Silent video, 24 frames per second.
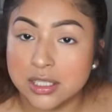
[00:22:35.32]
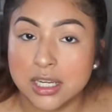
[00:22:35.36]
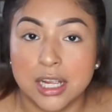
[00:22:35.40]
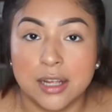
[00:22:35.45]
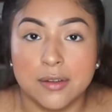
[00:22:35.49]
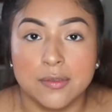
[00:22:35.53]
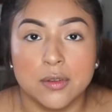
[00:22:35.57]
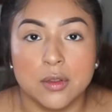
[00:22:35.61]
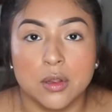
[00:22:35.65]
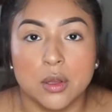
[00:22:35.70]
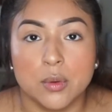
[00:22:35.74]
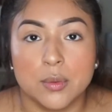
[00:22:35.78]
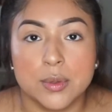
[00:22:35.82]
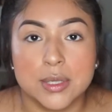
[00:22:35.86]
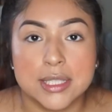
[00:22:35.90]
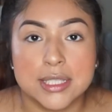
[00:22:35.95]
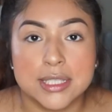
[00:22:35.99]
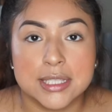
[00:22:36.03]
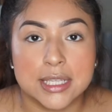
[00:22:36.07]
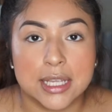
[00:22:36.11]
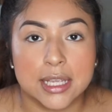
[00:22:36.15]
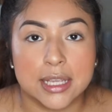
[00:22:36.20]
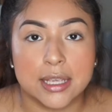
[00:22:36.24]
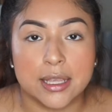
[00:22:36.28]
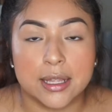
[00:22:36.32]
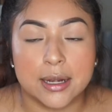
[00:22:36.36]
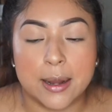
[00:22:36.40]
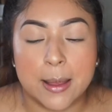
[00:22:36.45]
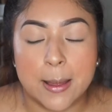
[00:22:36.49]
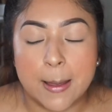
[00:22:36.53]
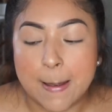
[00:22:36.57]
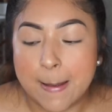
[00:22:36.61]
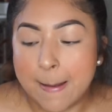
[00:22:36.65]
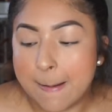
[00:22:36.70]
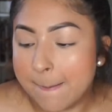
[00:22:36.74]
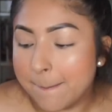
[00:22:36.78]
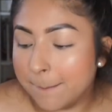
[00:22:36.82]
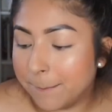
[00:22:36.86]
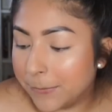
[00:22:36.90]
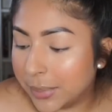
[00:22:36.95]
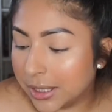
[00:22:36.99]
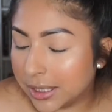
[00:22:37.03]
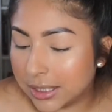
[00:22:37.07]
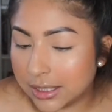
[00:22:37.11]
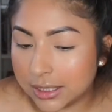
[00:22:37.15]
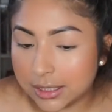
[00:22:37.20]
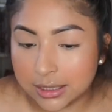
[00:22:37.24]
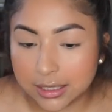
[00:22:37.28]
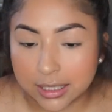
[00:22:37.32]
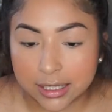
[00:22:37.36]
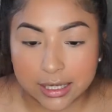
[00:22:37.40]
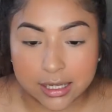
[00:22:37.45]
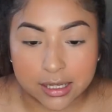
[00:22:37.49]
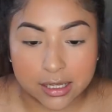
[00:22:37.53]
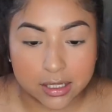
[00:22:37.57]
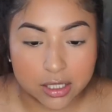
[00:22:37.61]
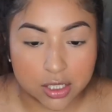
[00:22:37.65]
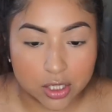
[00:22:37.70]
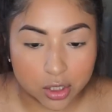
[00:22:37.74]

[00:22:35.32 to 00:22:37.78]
to have glowy skin, but like,